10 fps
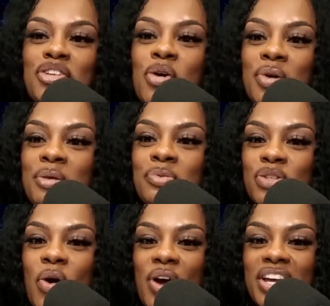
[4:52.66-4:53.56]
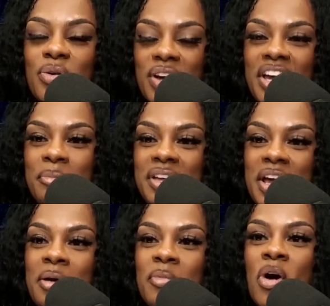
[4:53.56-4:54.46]
knew what he was doing. He gonna get me
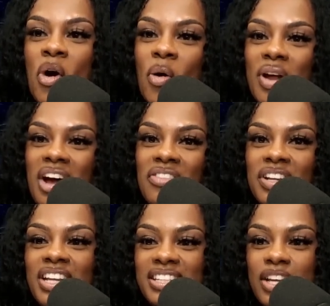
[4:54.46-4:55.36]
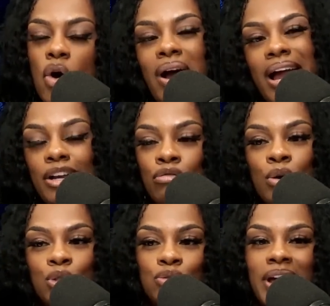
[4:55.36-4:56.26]
them or whatever, and then say, "Oh, I got the
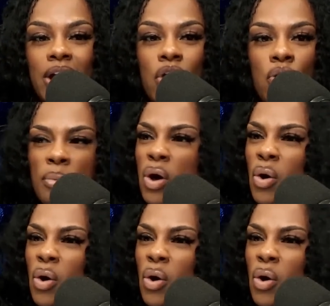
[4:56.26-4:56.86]
real treat." I got some, I